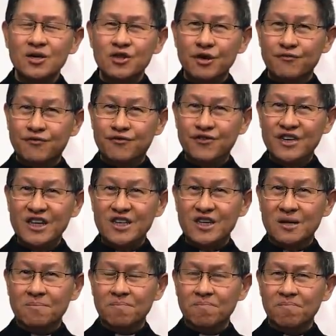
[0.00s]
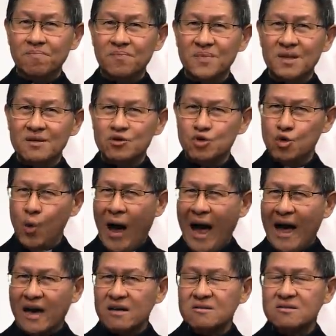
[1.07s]
the freedom to
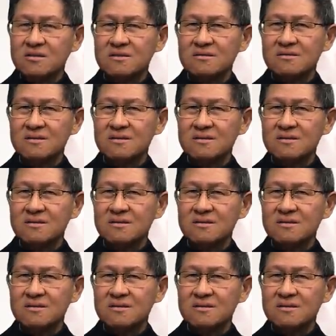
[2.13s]
act.